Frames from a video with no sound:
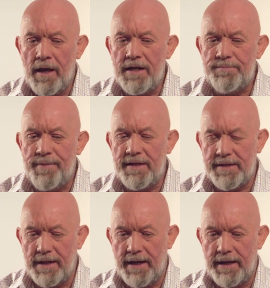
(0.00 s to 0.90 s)
is
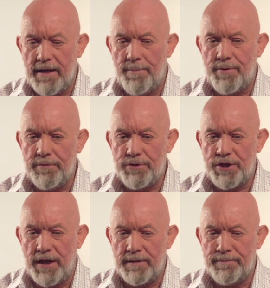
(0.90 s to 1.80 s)
basically
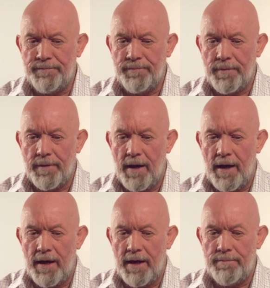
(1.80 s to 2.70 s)
approaching
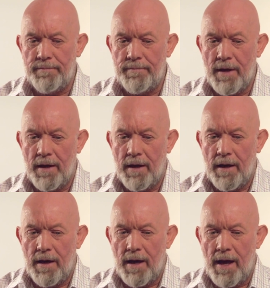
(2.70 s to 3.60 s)

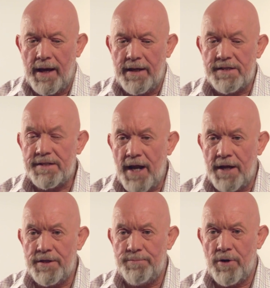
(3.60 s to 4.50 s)
a
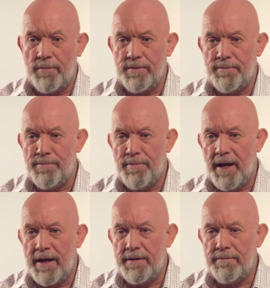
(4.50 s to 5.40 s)
standard problem
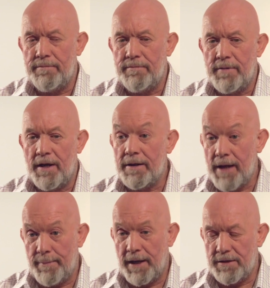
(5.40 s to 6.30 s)
in
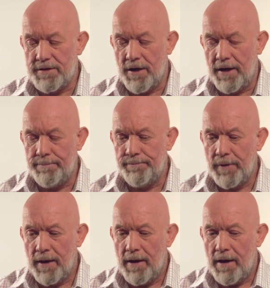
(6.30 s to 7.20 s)
lambing time,
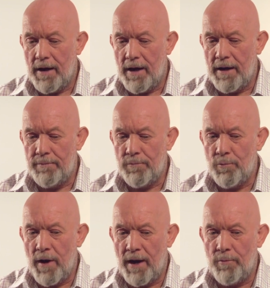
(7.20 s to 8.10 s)

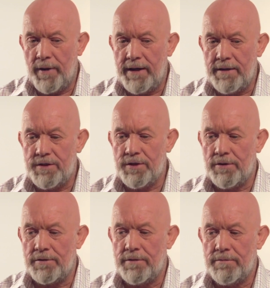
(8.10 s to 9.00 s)
where we
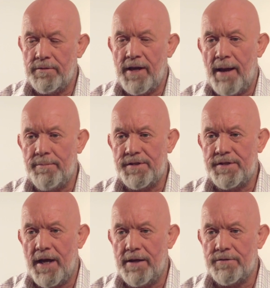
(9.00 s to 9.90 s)
dock lambs'
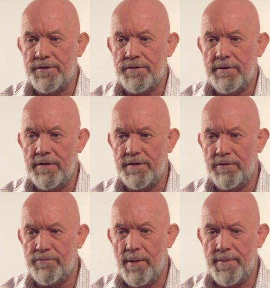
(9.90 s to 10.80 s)
tails
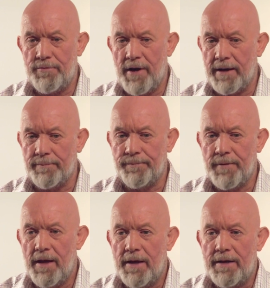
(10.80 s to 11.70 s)
using a rubber ring.
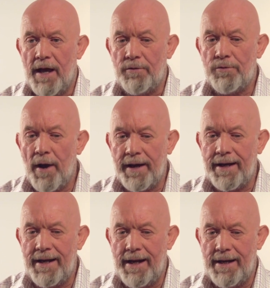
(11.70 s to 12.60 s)
Now,
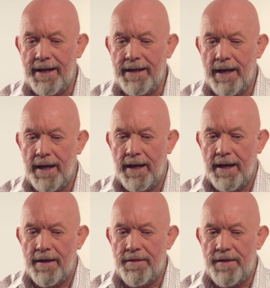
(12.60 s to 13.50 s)
quite clearly,
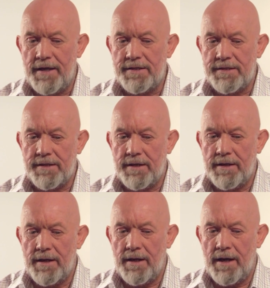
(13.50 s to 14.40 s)
this
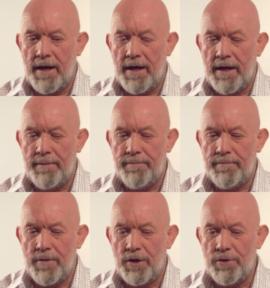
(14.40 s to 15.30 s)

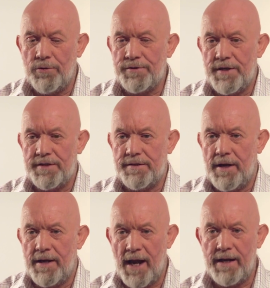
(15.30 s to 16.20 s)
causes
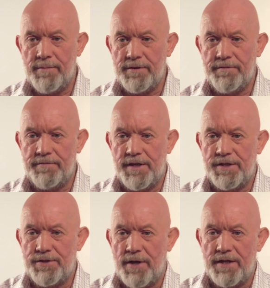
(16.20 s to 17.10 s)
an element of
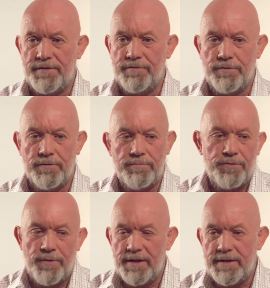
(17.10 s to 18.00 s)
distress for
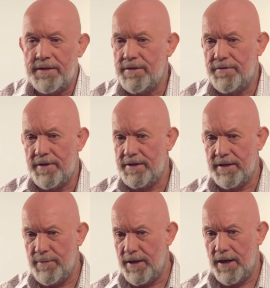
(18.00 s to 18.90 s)
20 to
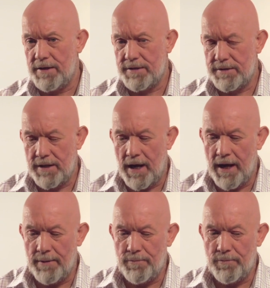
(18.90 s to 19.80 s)
30 minutes
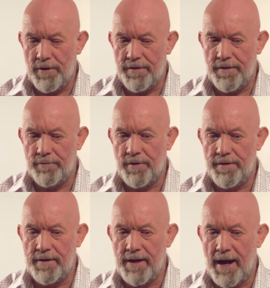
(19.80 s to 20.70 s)

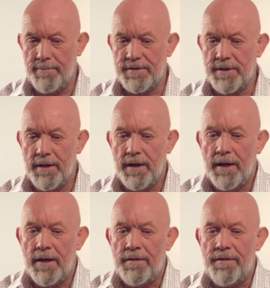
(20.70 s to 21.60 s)
with the lambs.
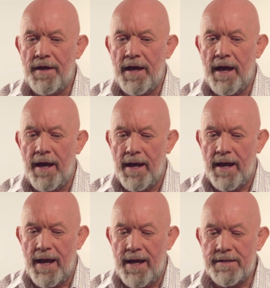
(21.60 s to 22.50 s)
There
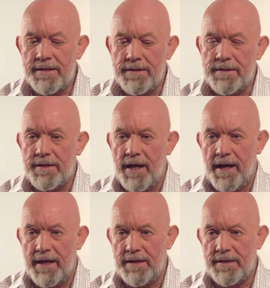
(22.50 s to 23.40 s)
isn't
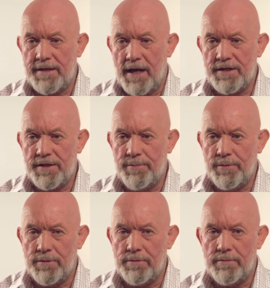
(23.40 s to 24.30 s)
a
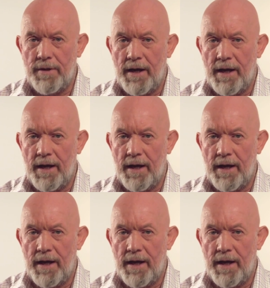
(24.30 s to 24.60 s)
sensible